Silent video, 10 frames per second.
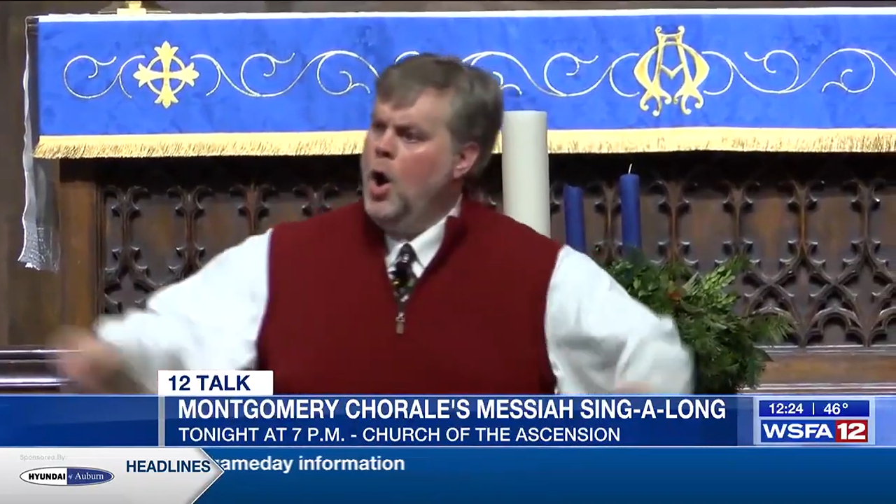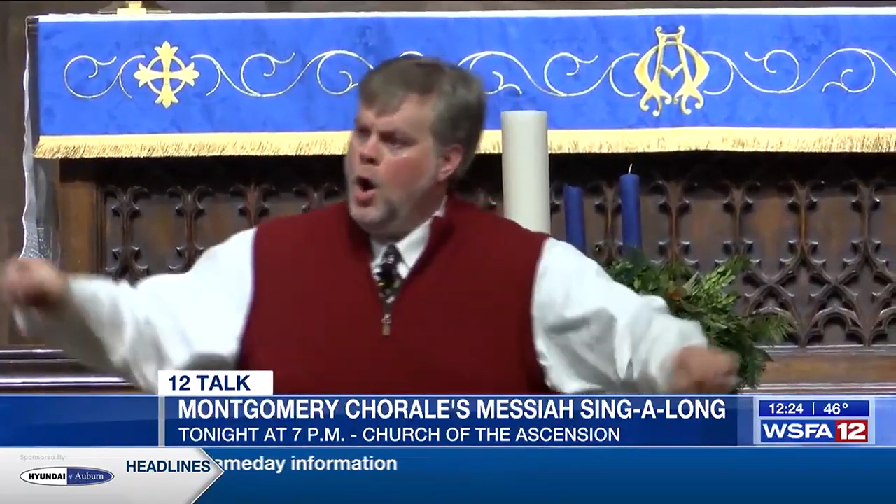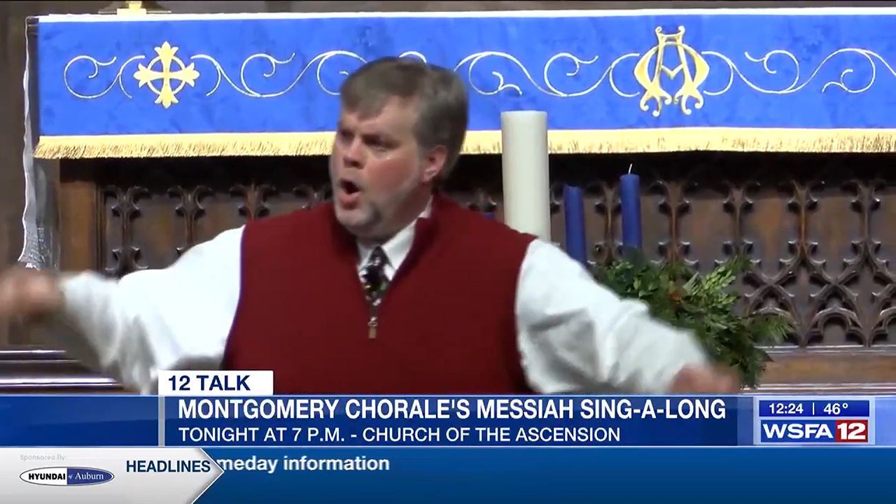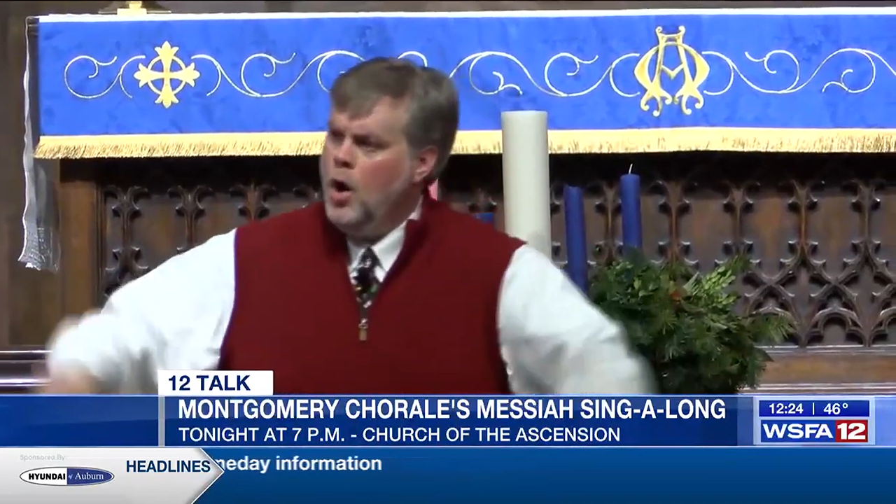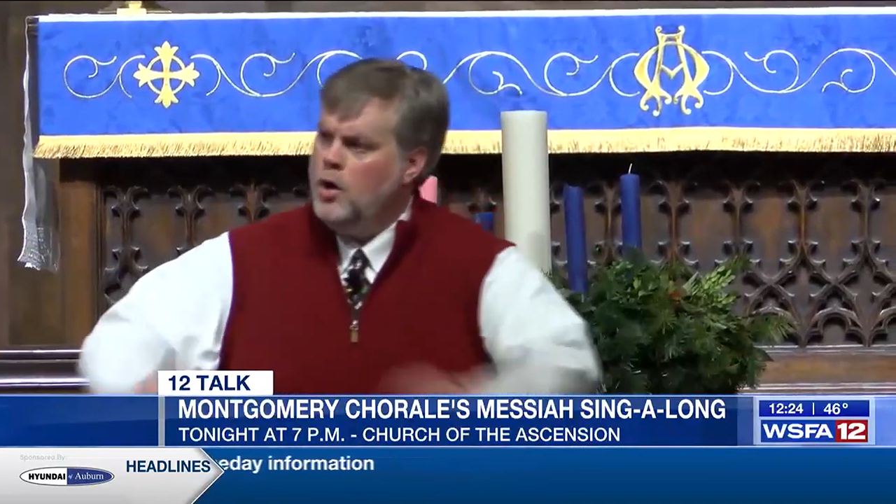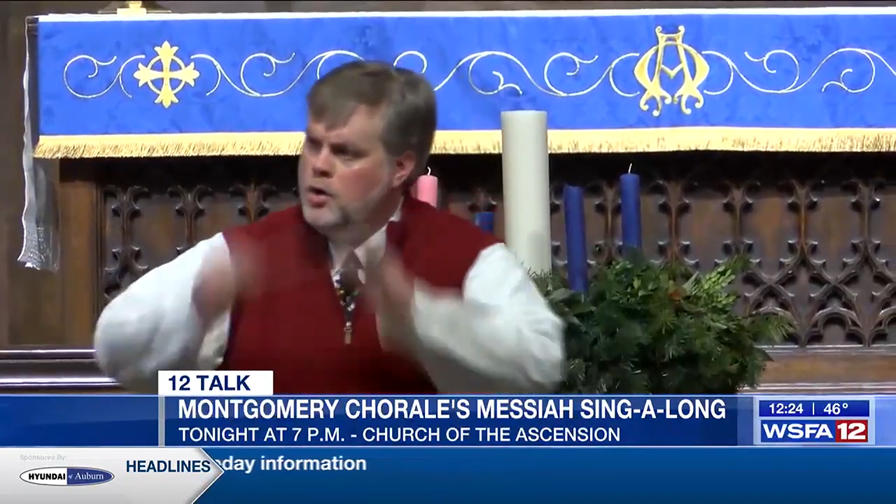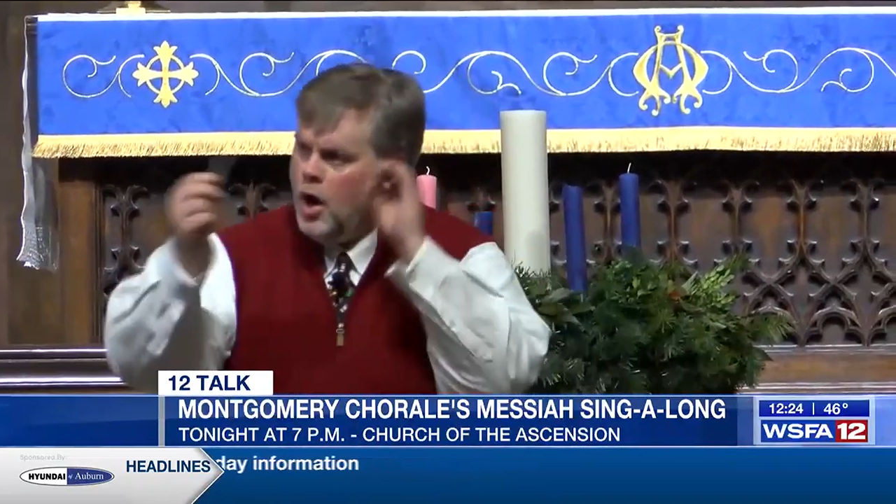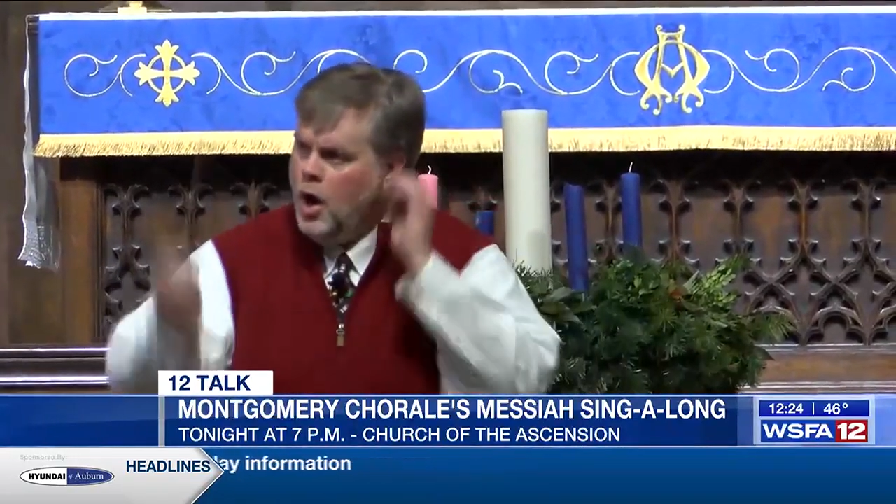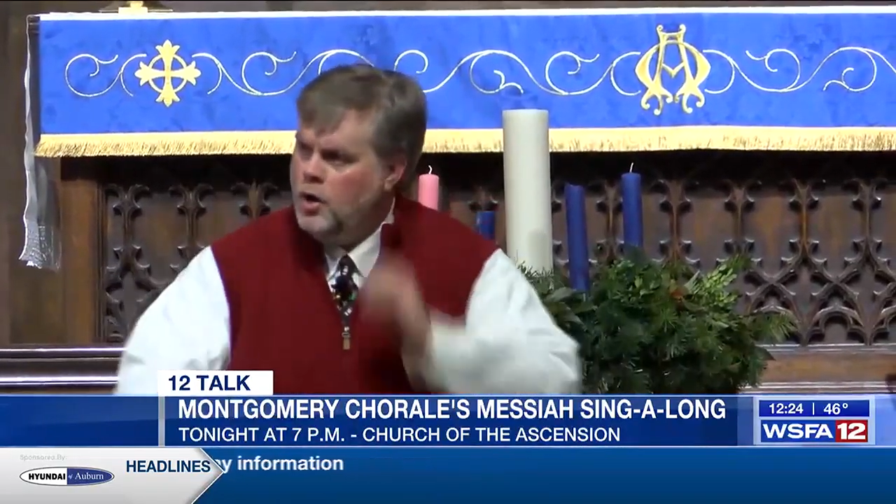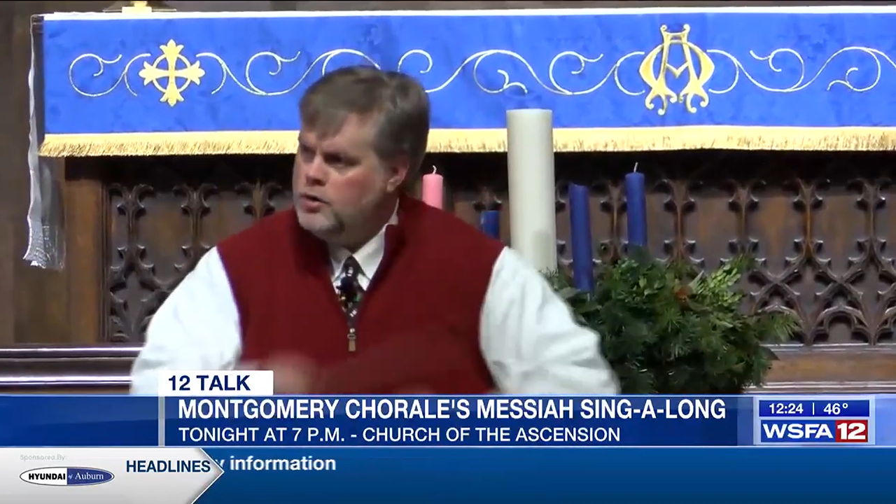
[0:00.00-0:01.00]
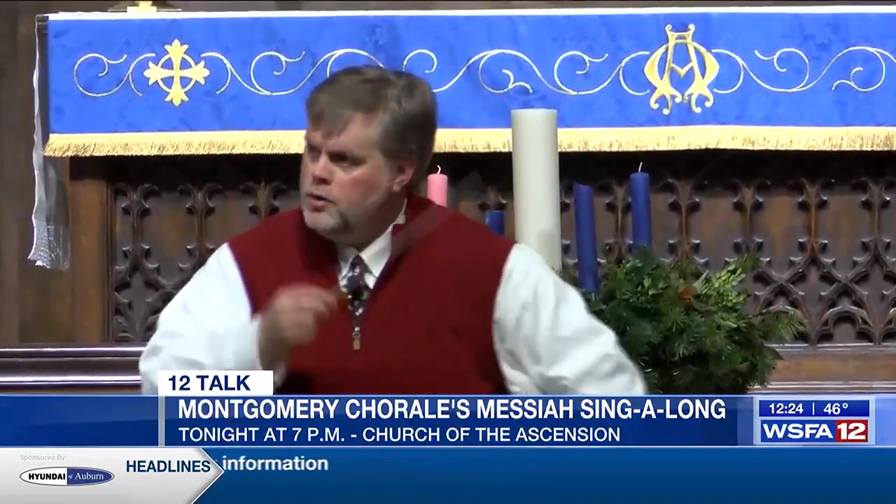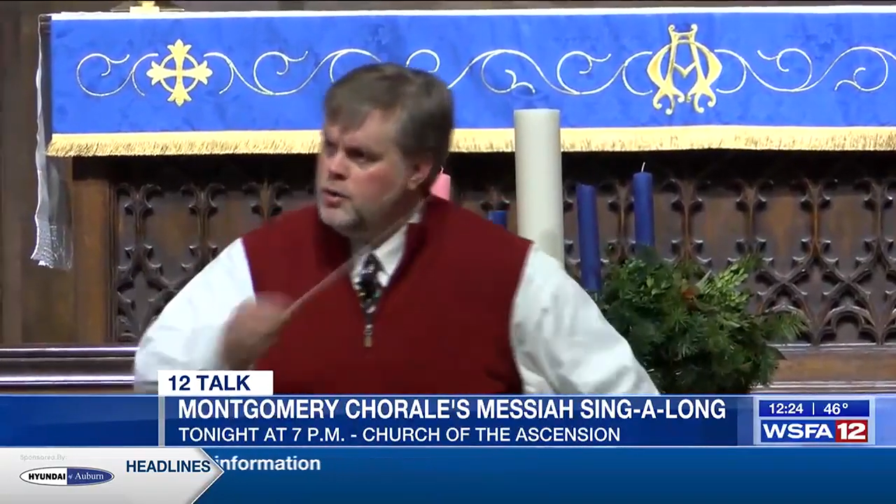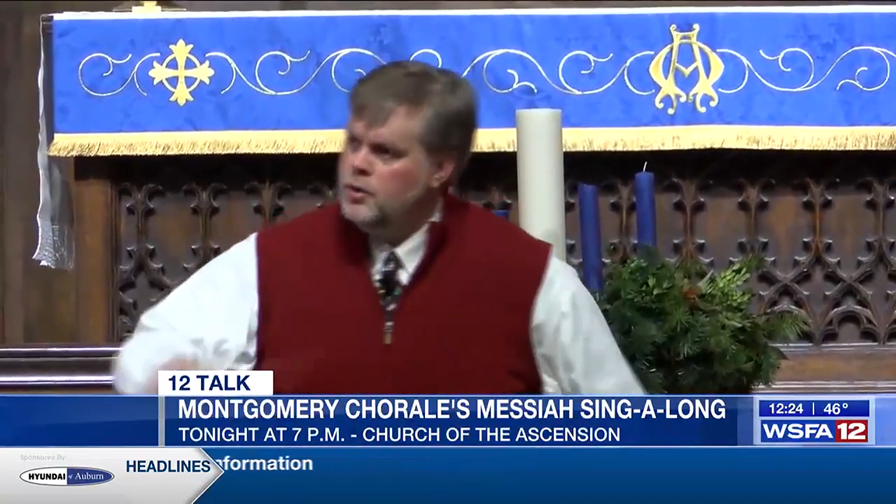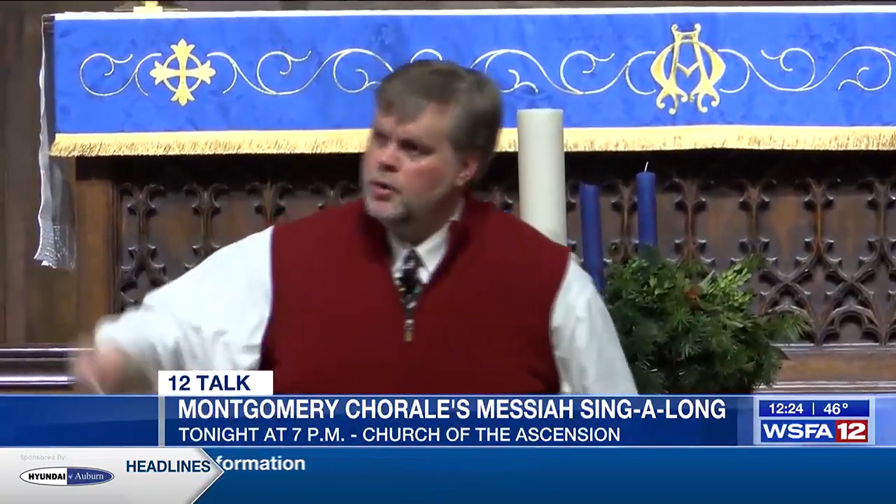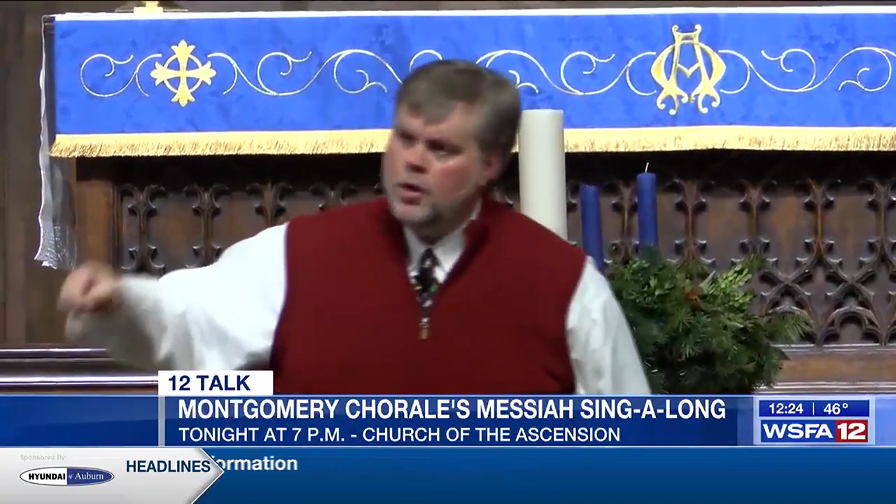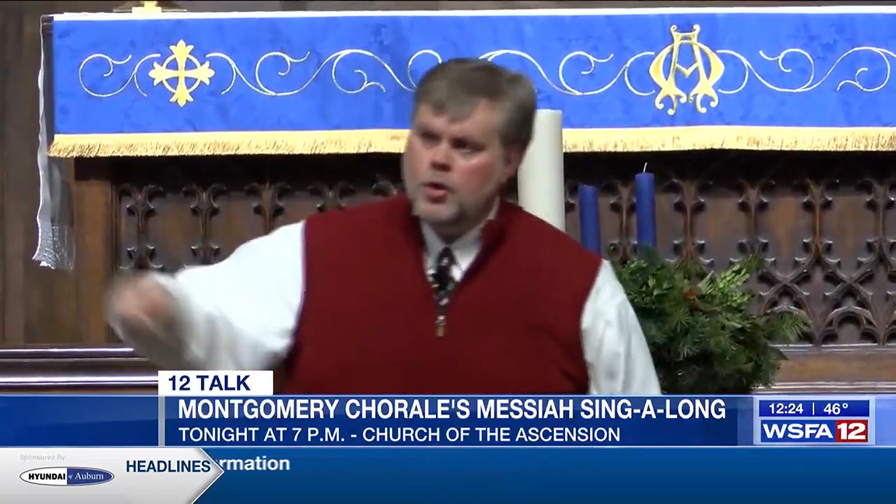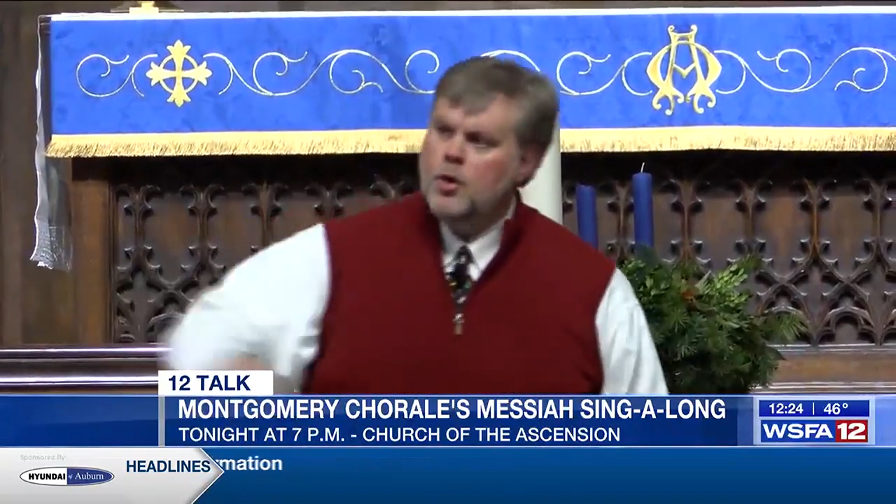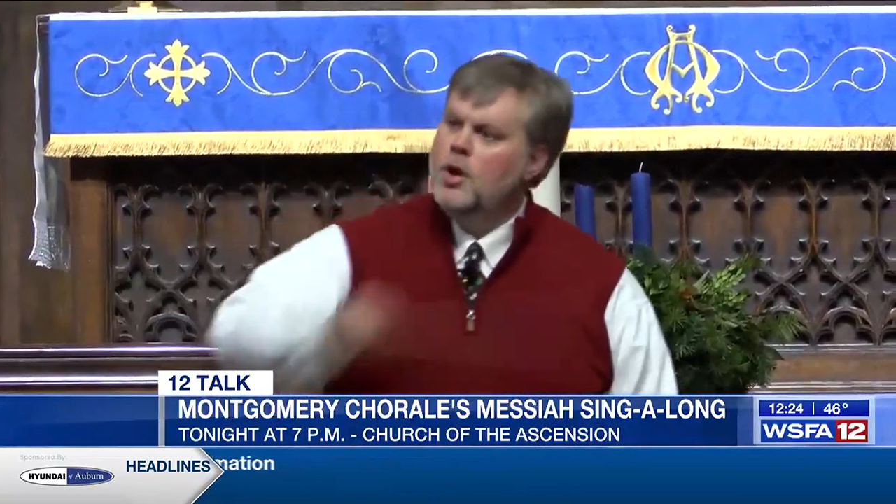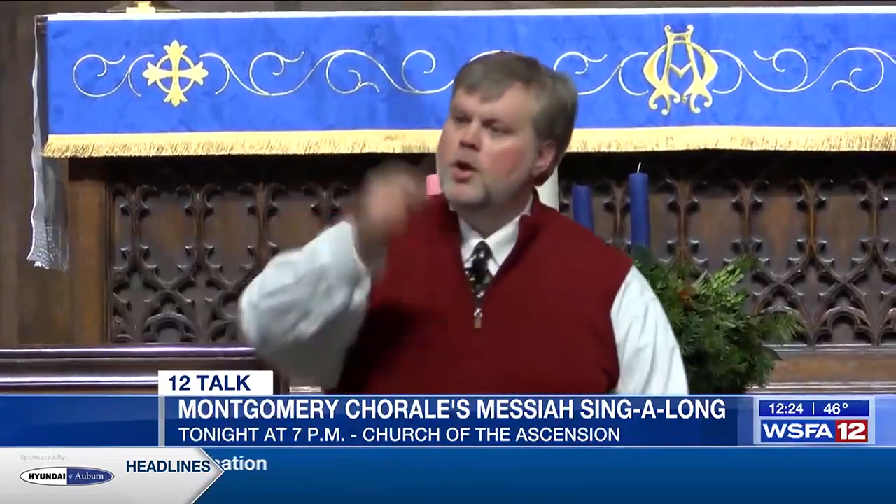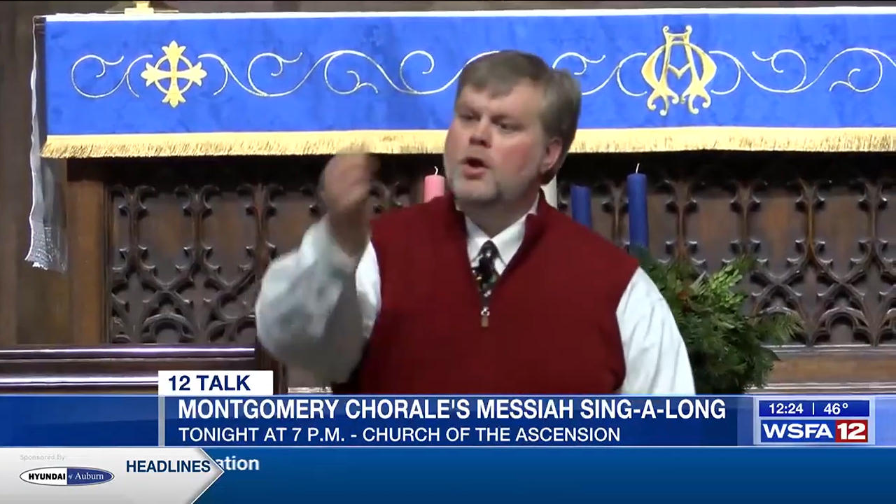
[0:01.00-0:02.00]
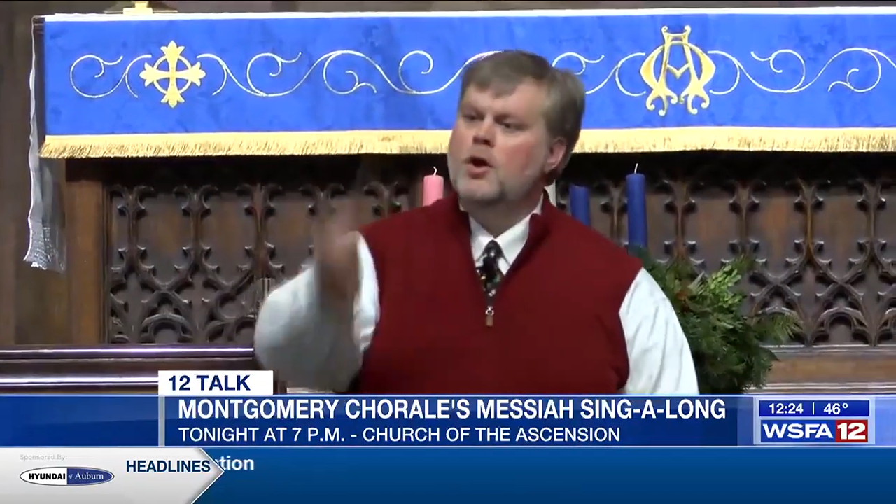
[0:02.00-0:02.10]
uh, in hosting this uh,